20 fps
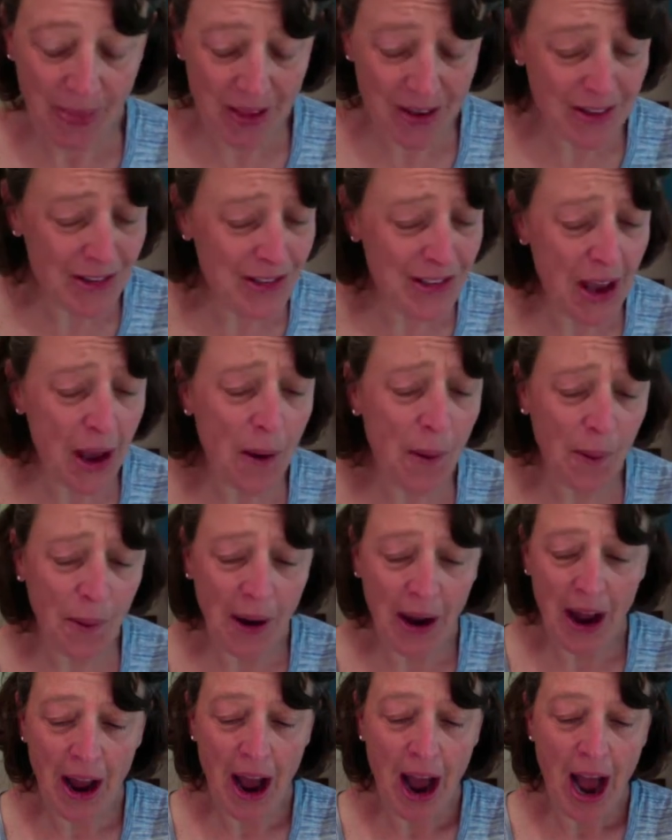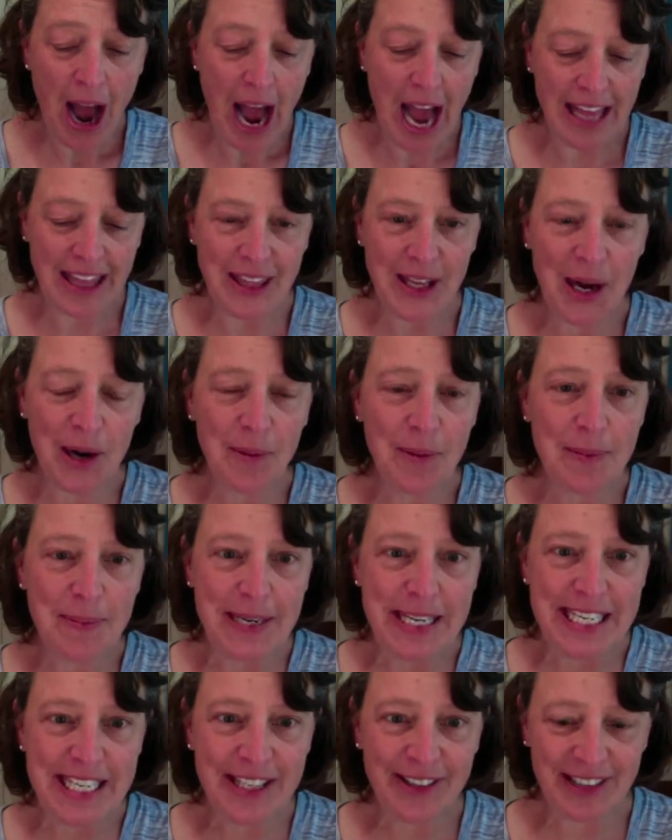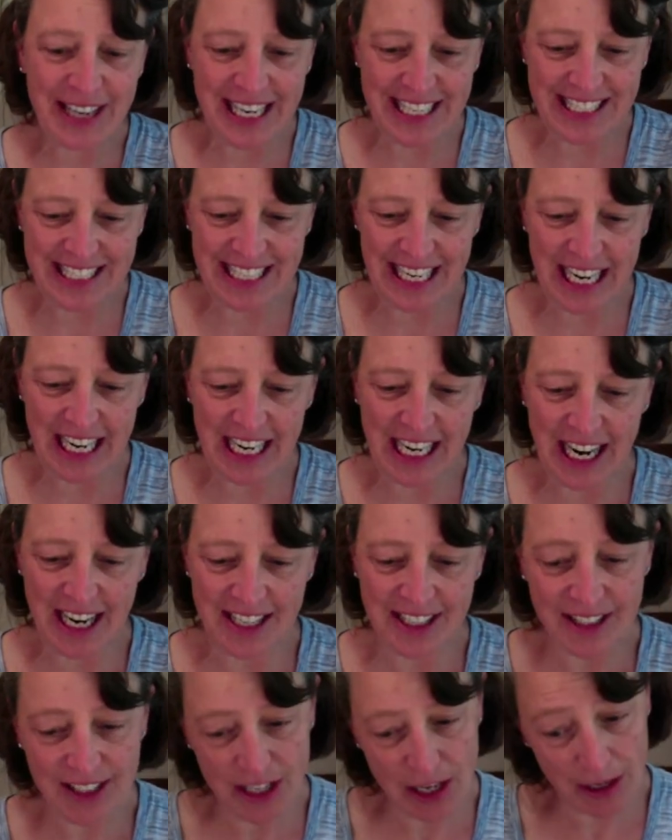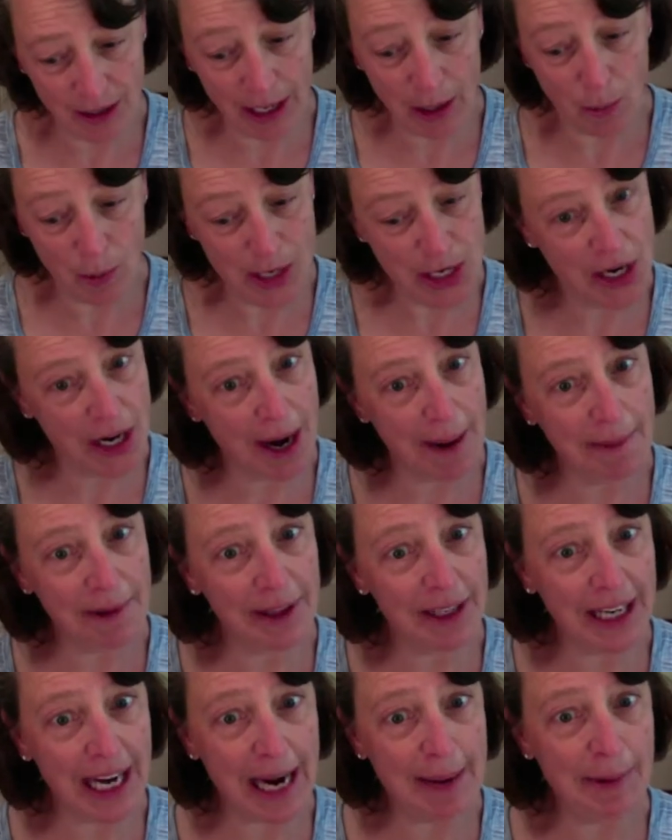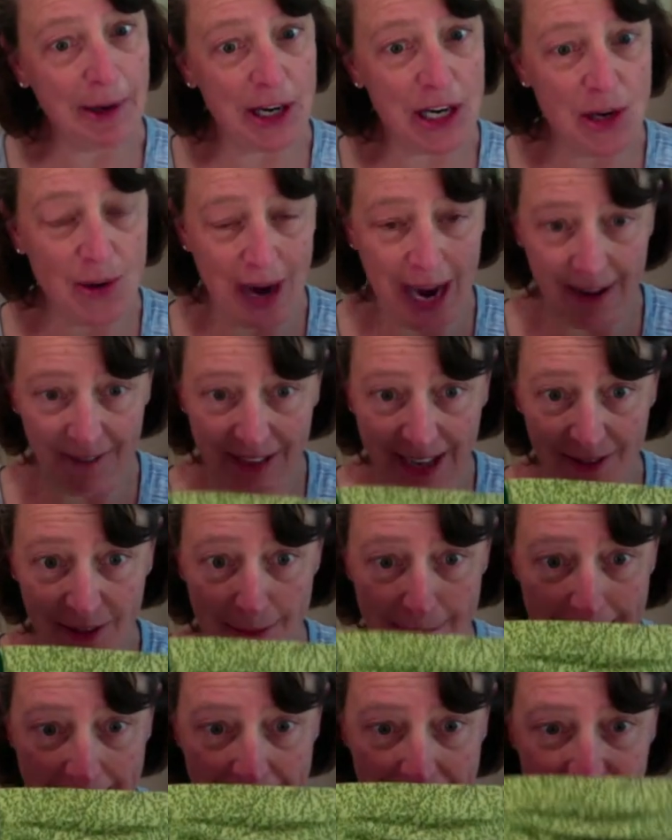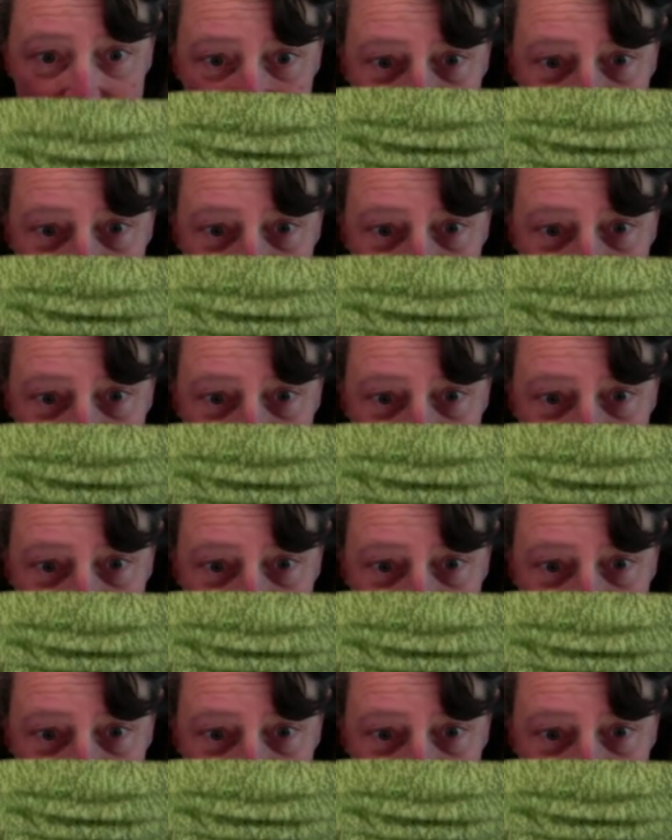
So, I thought it would be interesting because, like, when you come to the library, you have to have a mask.